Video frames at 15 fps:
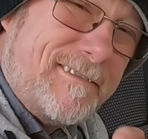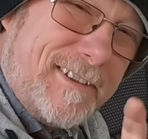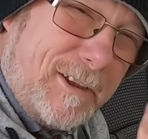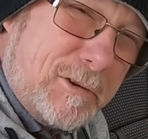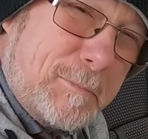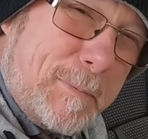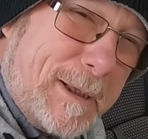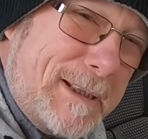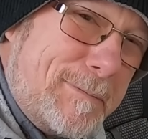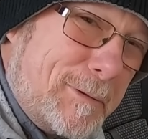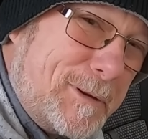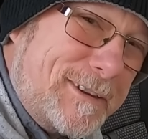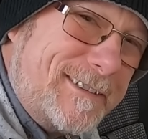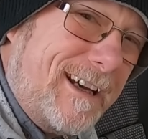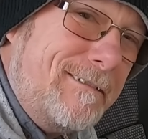For those people
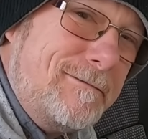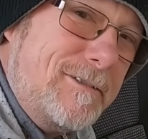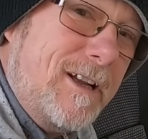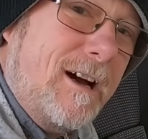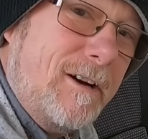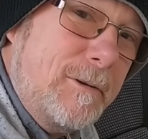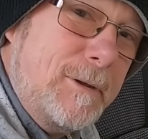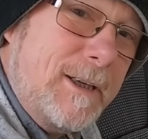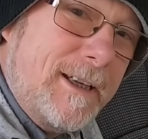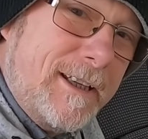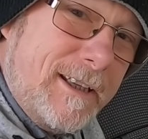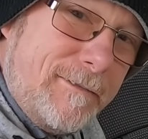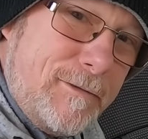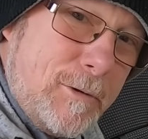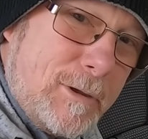that don't know,
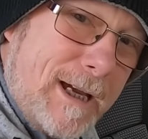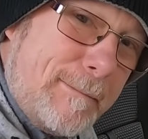if you